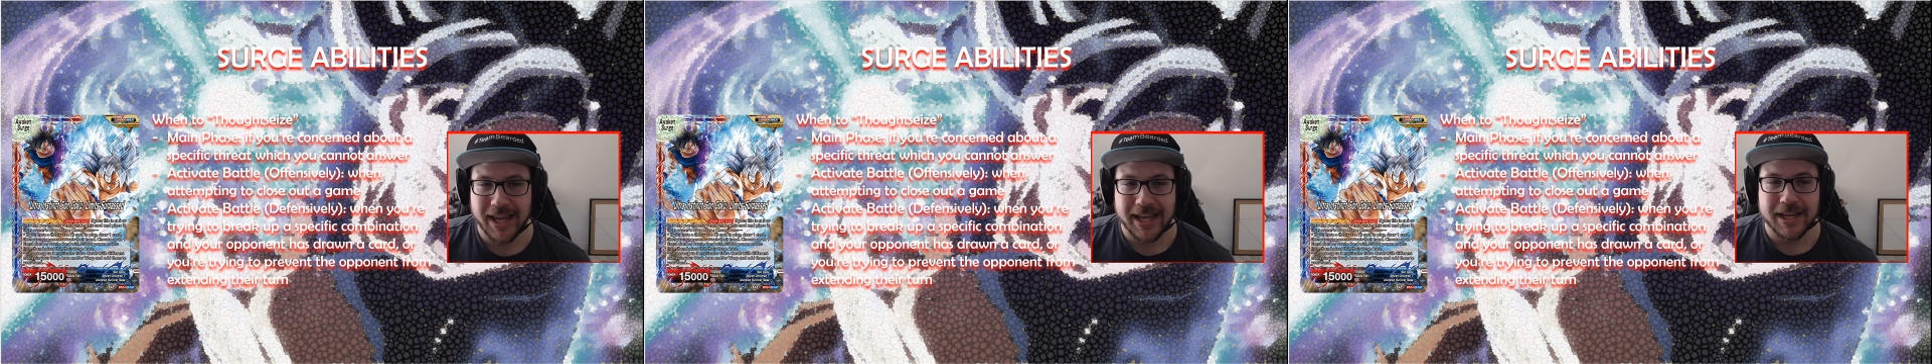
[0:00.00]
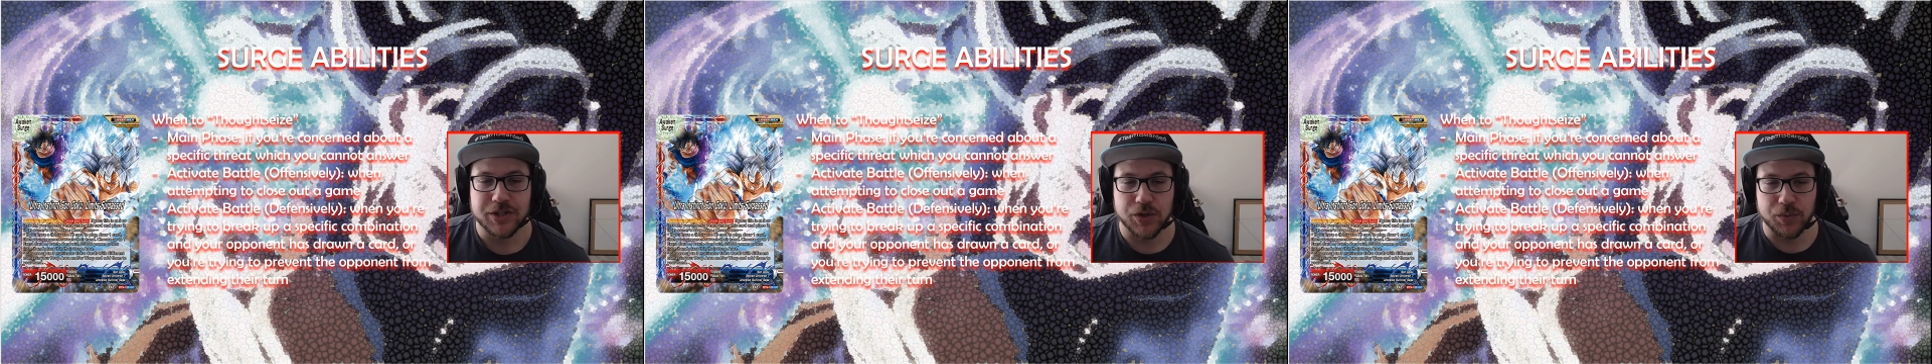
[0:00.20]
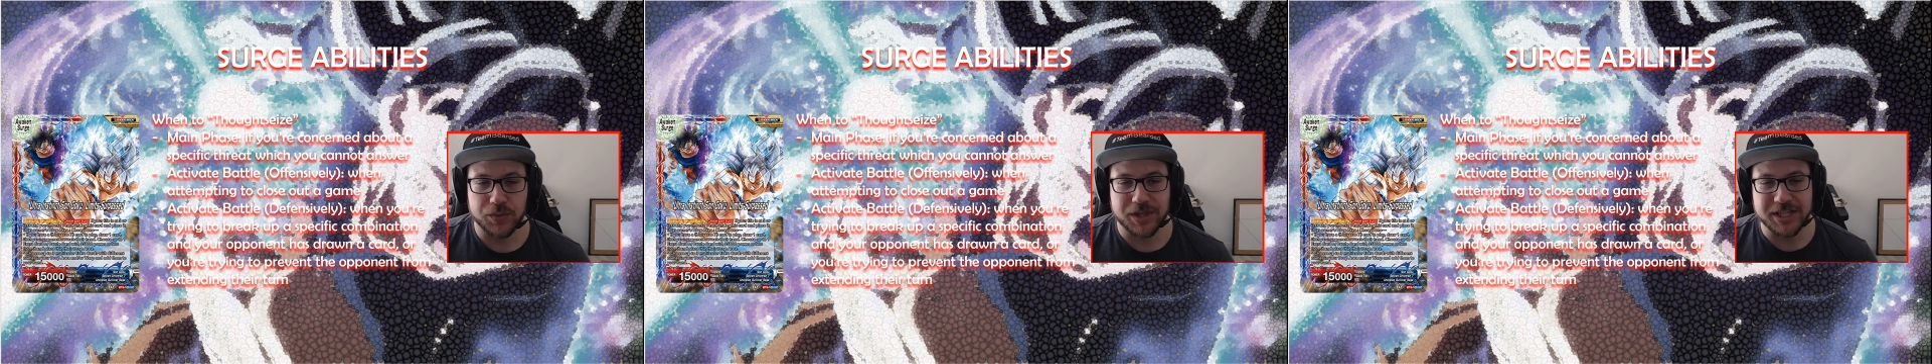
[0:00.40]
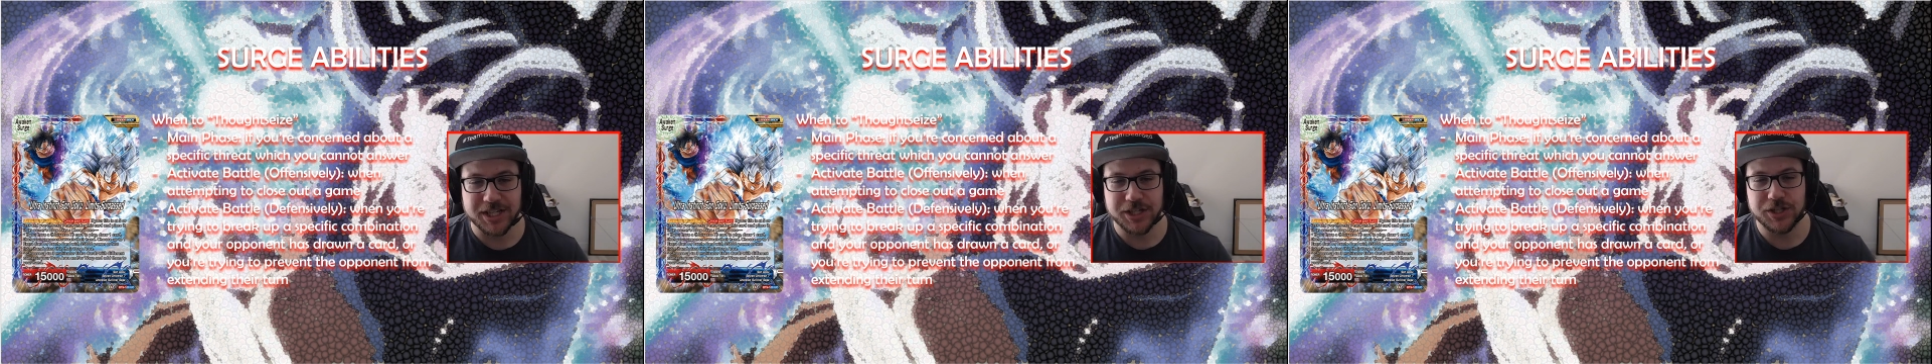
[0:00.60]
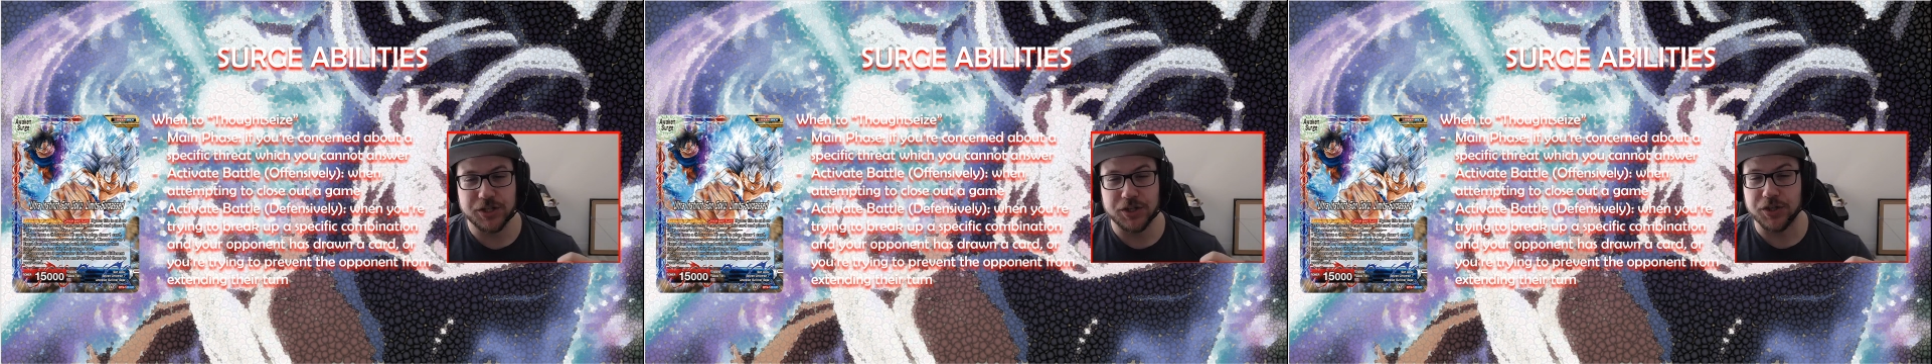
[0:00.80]
So this
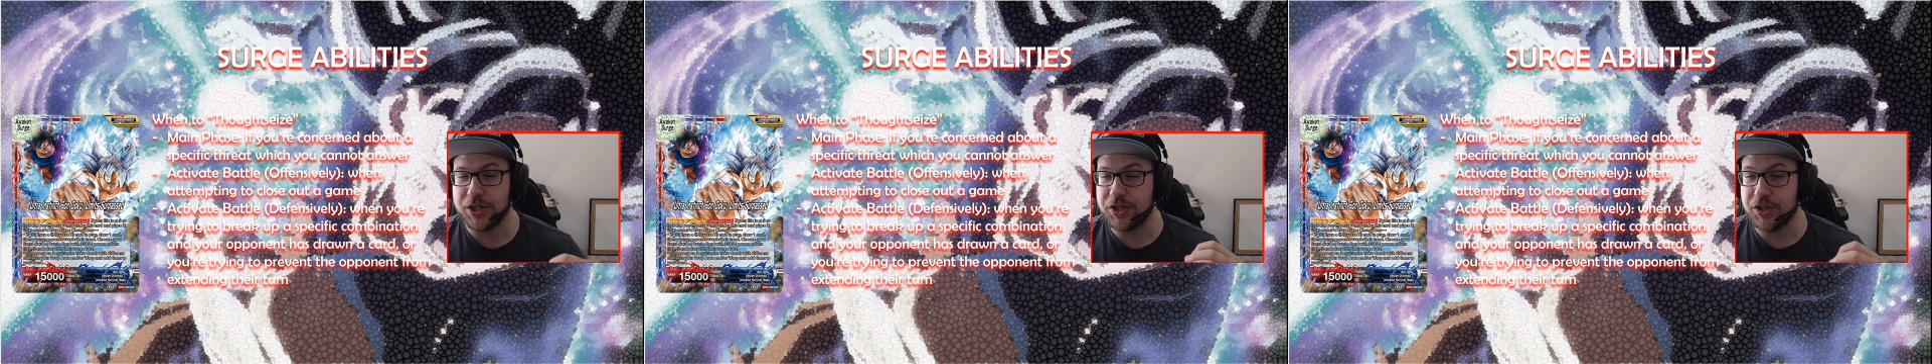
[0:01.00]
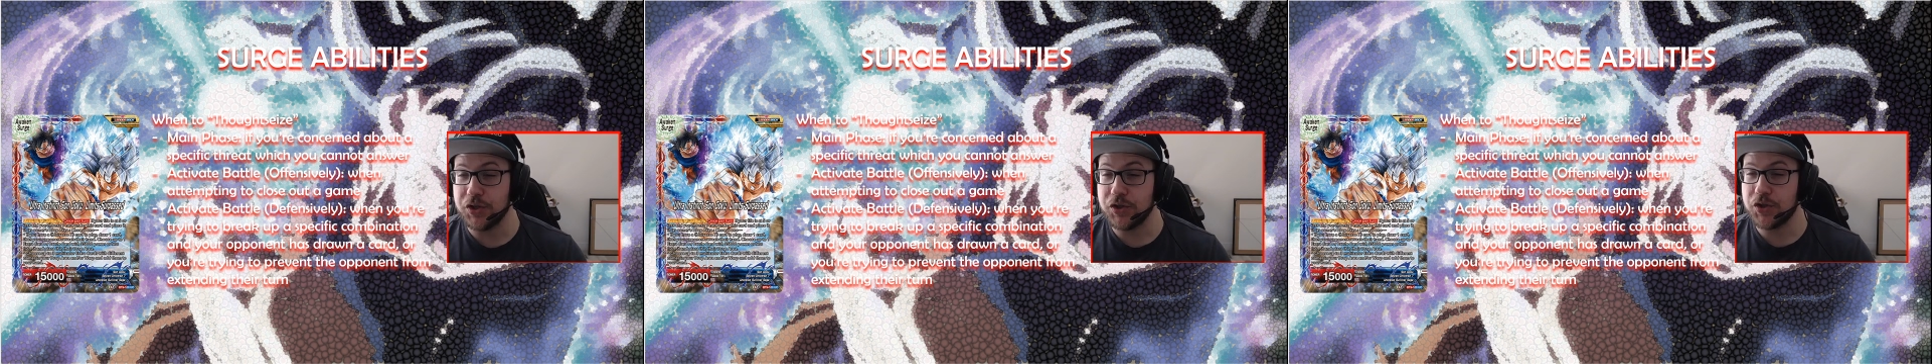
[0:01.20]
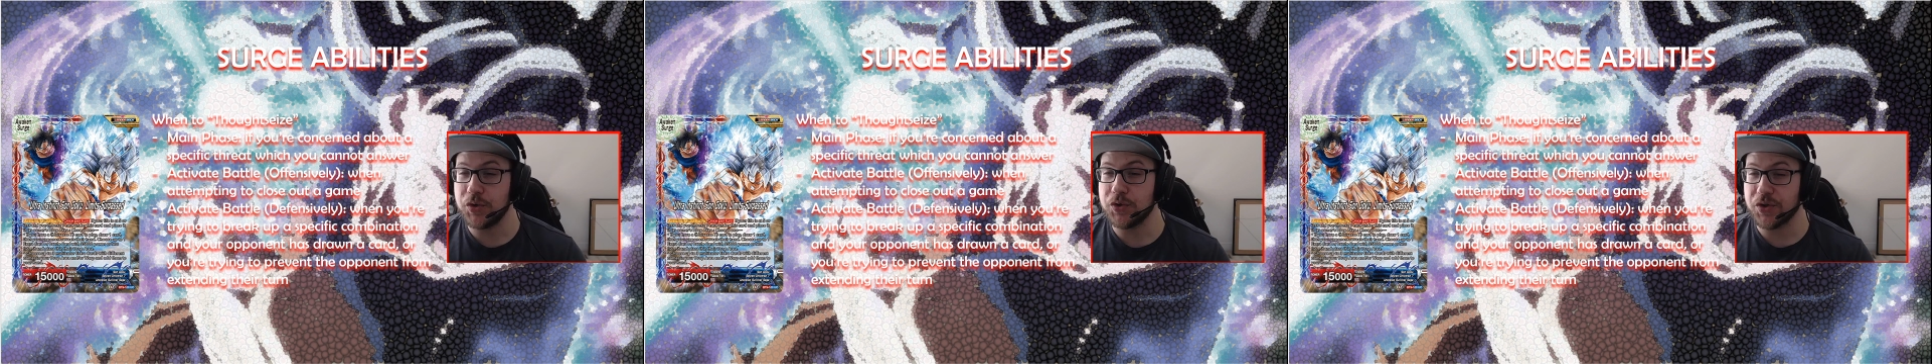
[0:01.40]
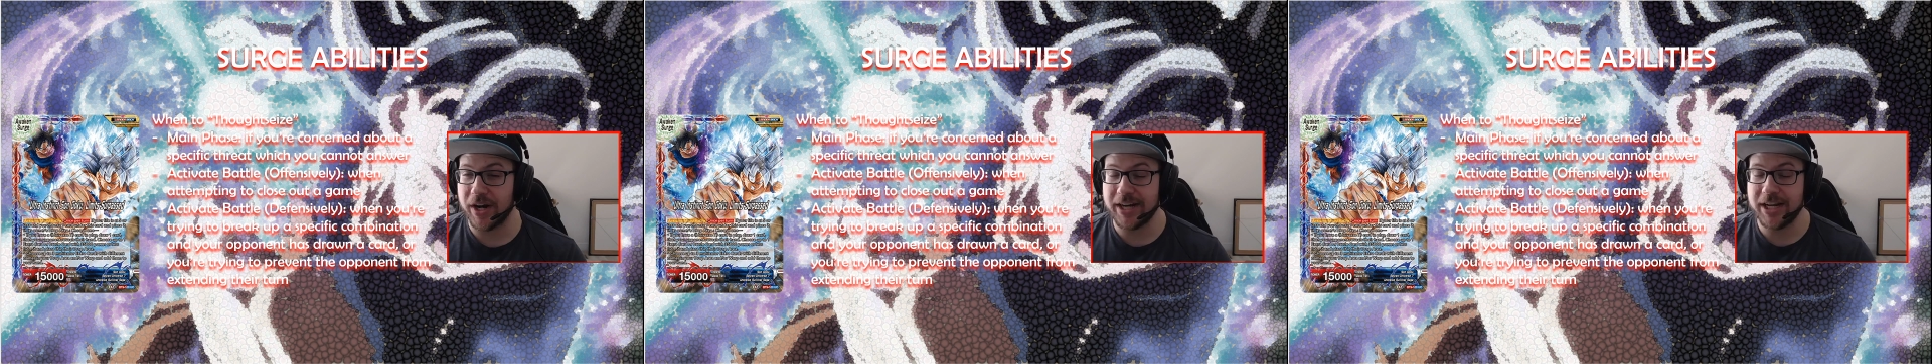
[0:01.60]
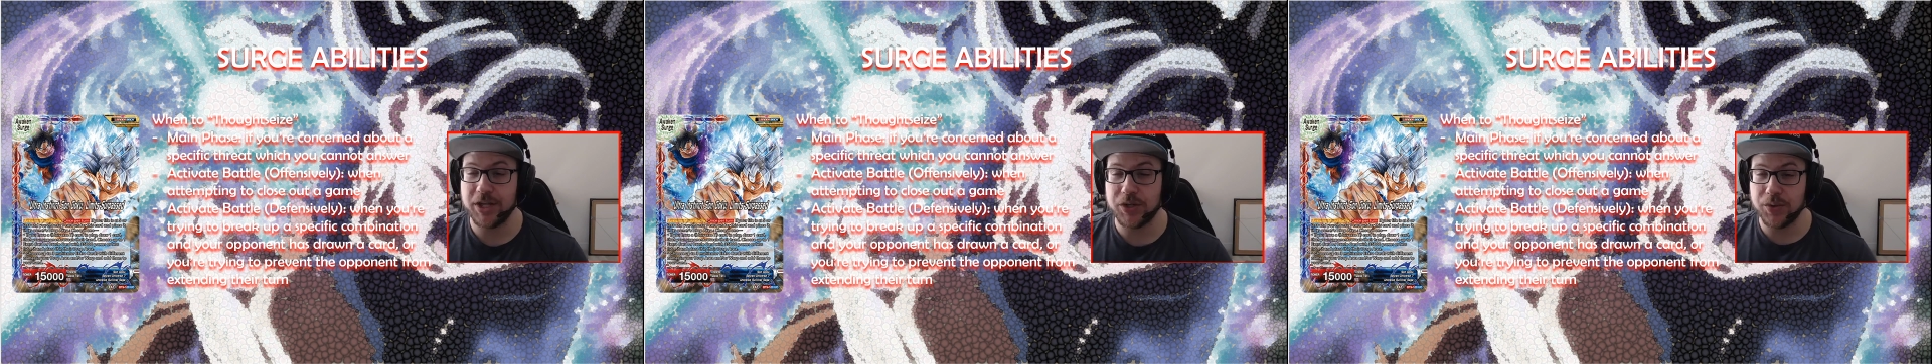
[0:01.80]
is you
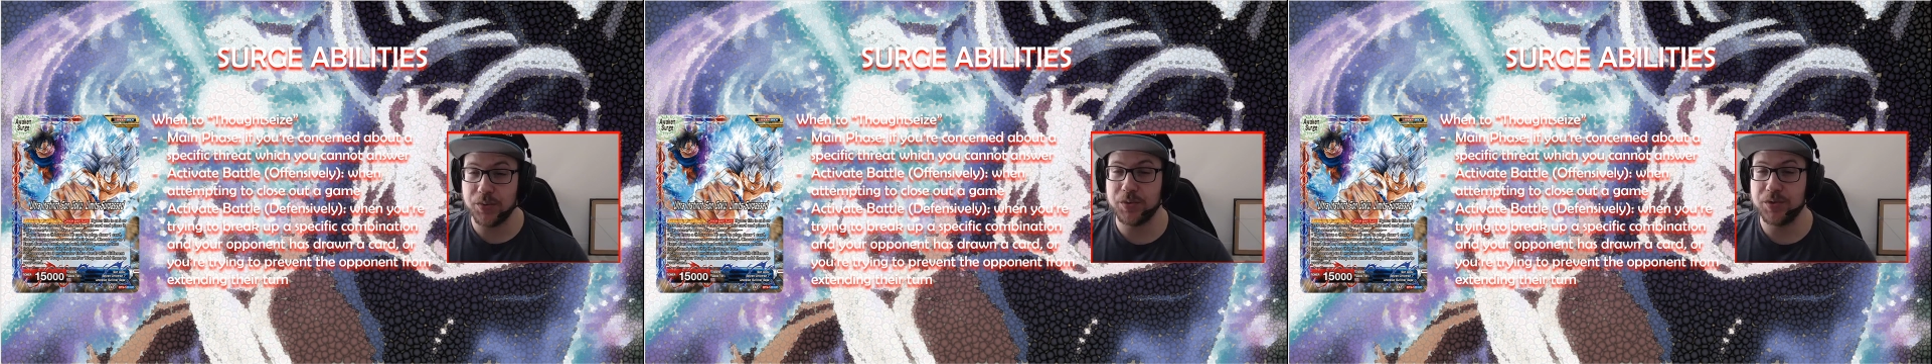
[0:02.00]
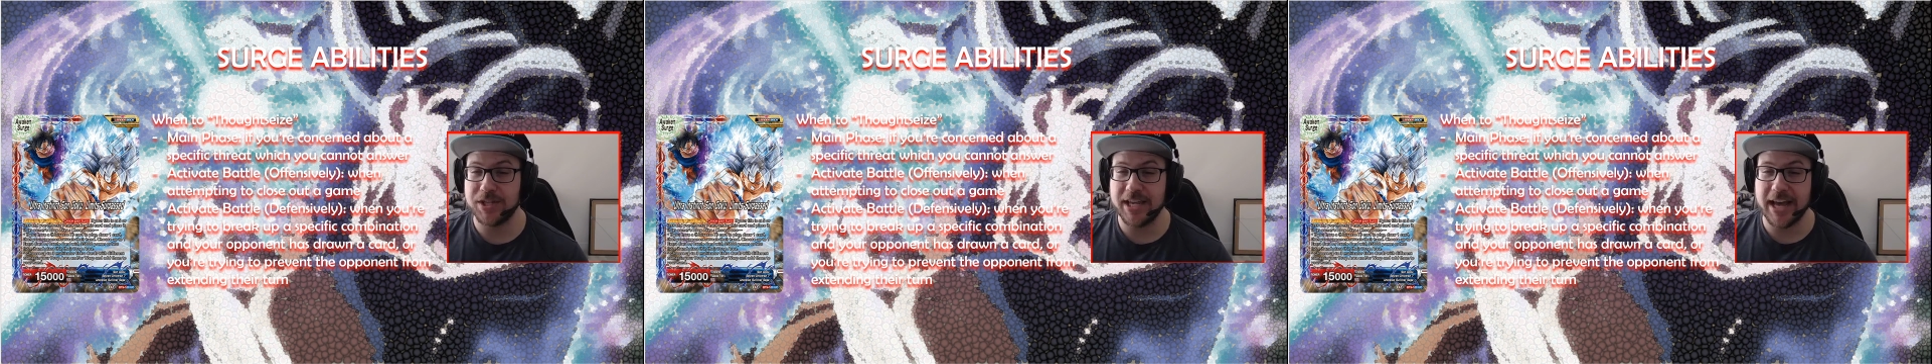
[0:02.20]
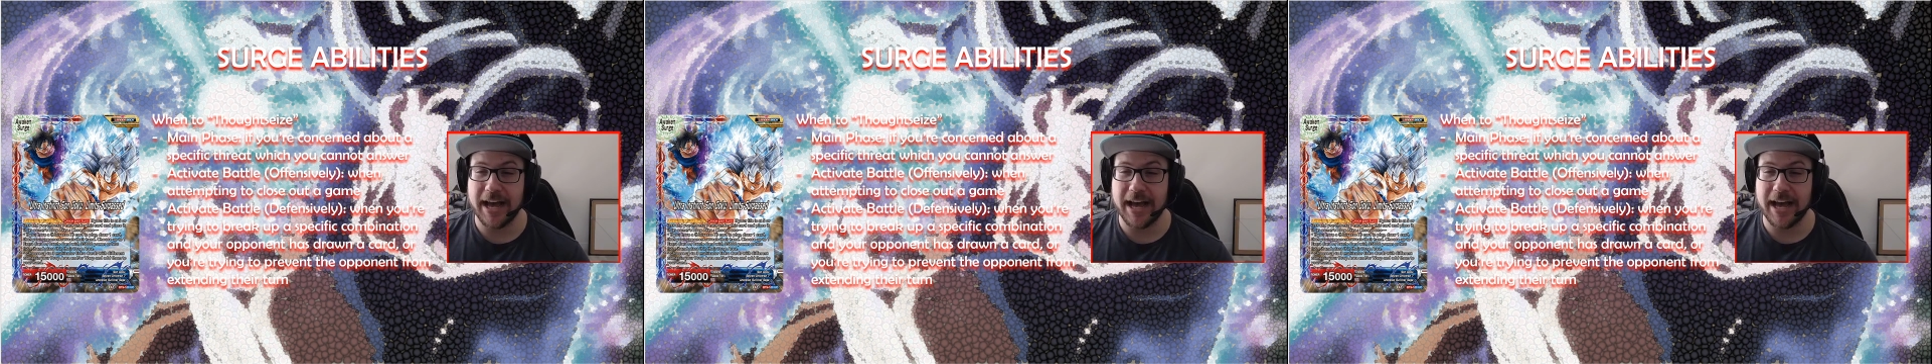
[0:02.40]
trying to use the